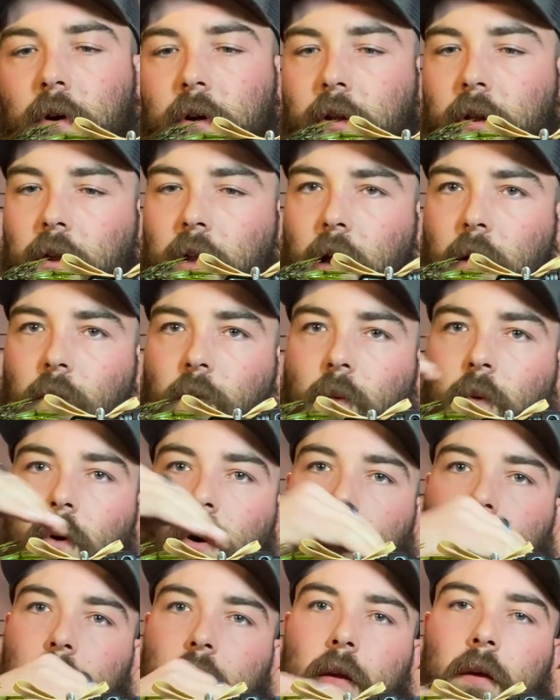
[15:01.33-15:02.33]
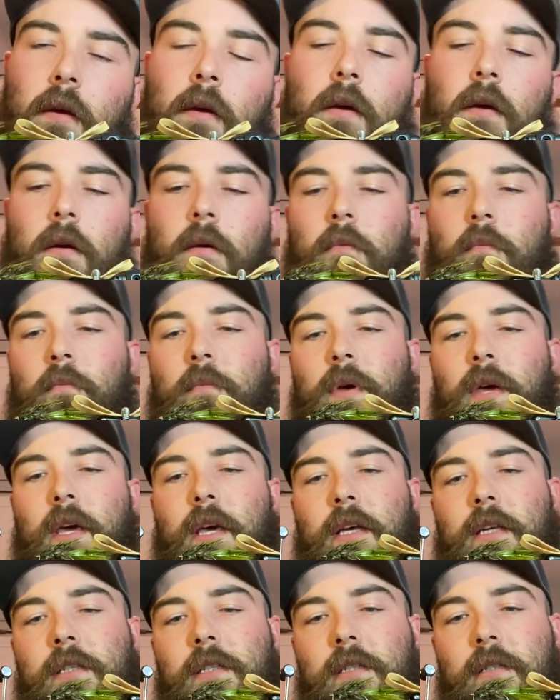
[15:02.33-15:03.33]
it to look like one
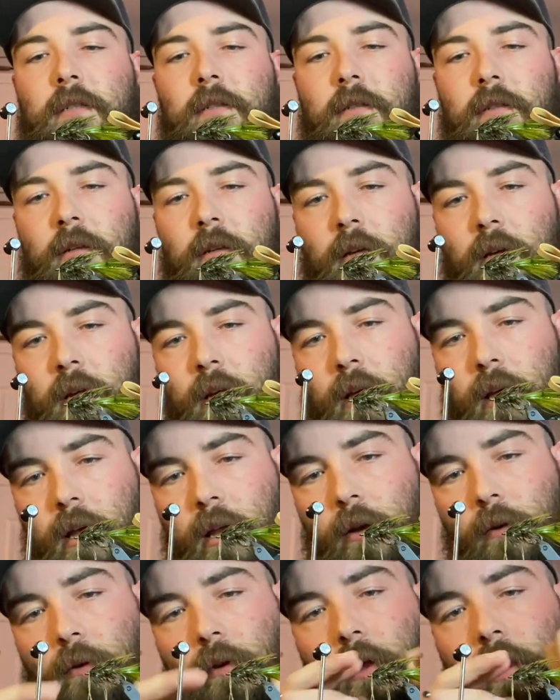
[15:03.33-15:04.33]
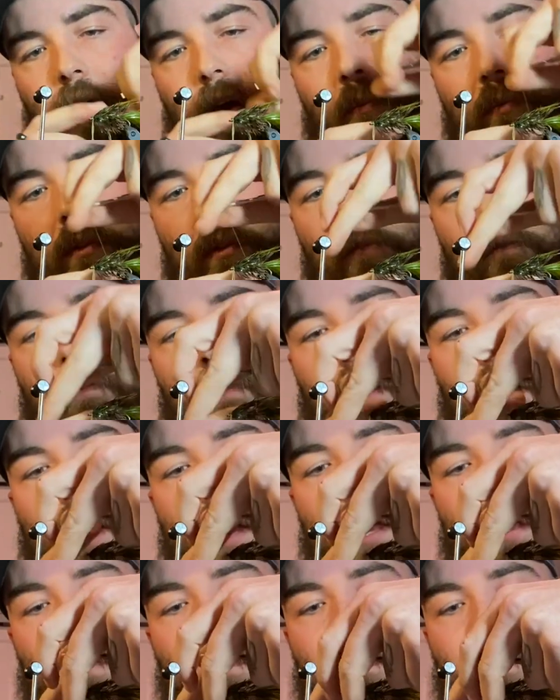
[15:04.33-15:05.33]
piece, and it really helps the
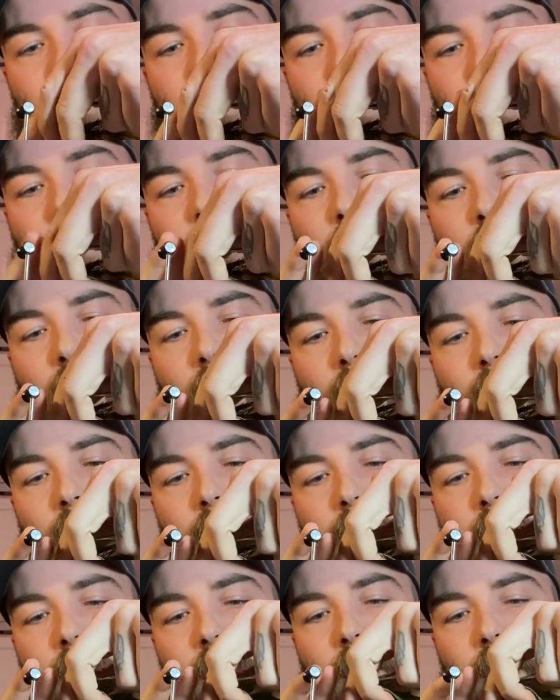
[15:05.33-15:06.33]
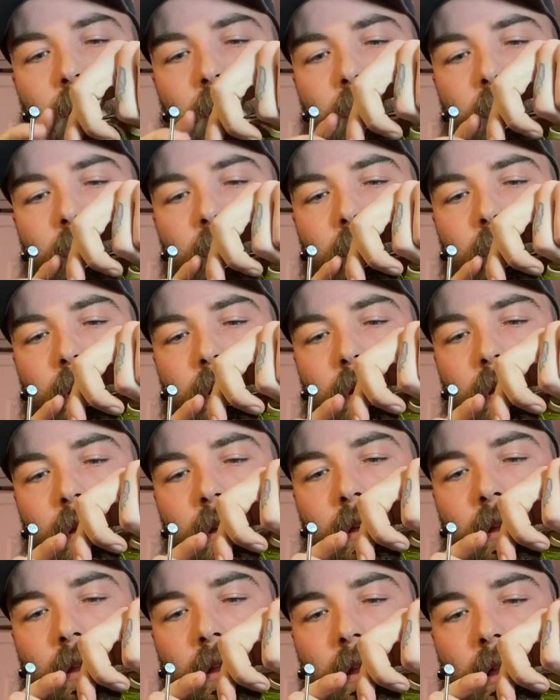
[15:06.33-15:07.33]
fly, you know, not look
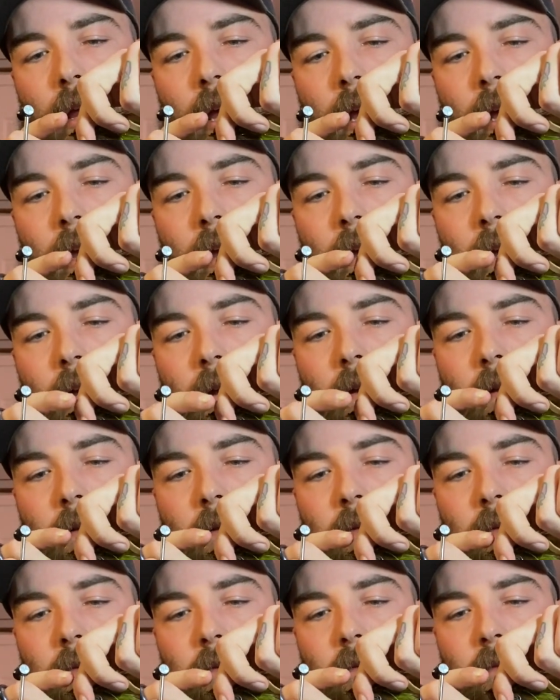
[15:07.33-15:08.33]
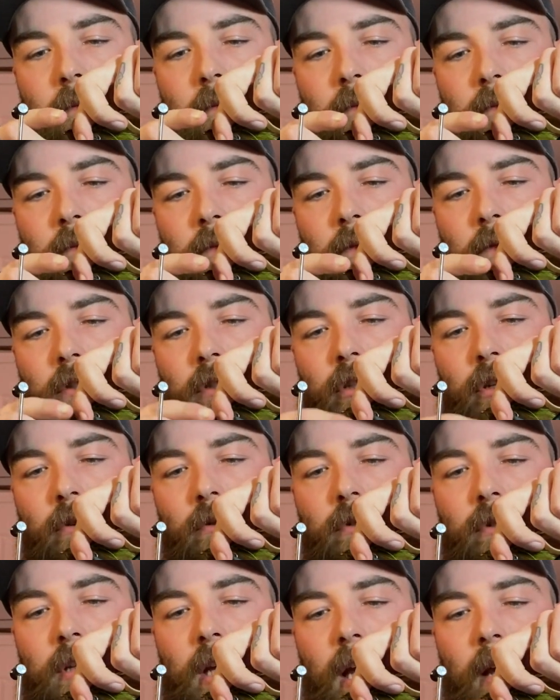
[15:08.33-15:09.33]
like two
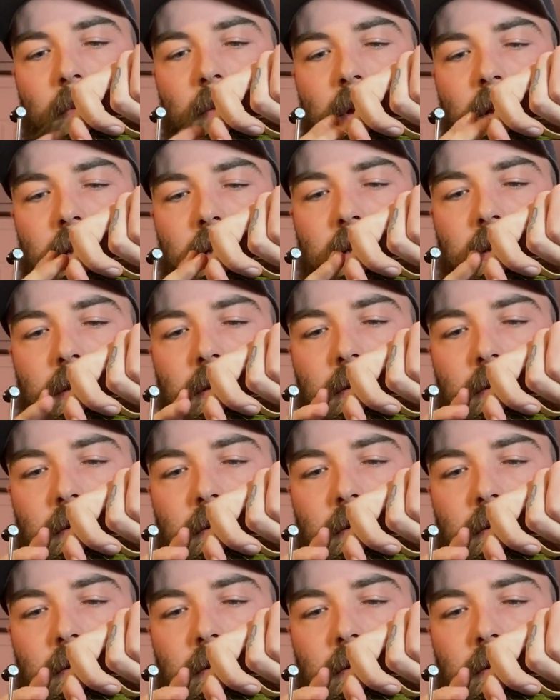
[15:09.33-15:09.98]
segments.